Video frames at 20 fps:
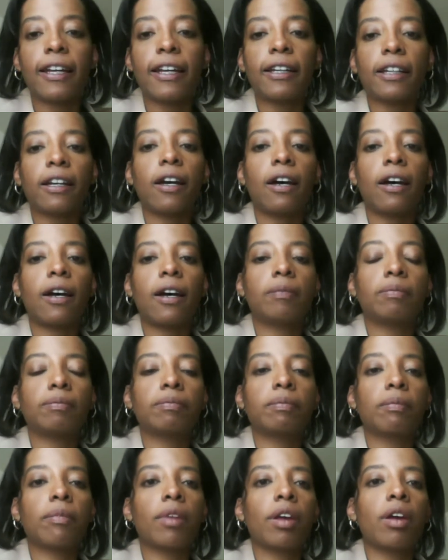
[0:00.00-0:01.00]

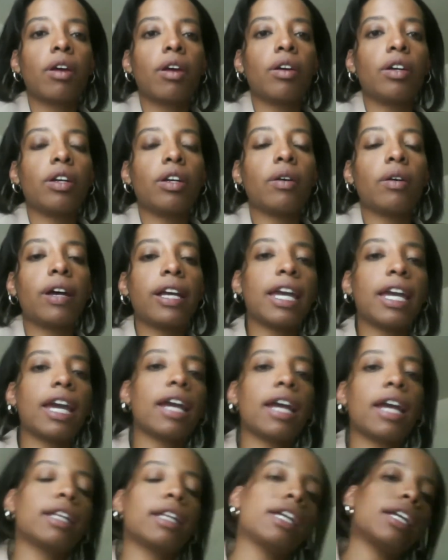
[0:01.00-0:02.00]
you know,
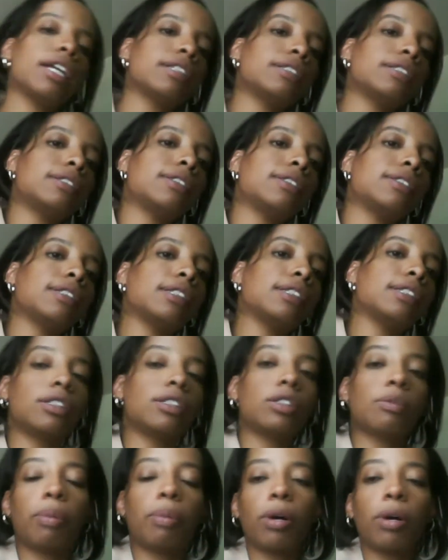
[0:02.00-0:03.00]
again, it's
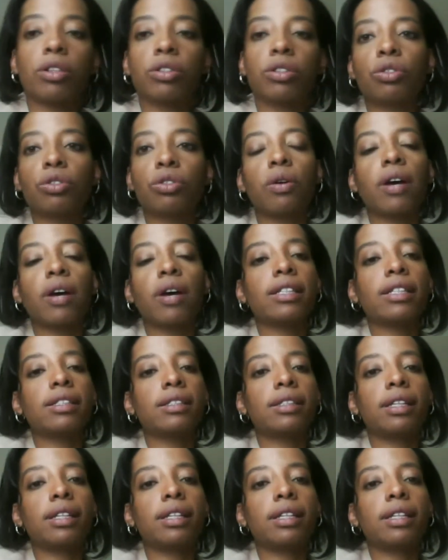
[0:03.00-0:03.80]
a personal choice.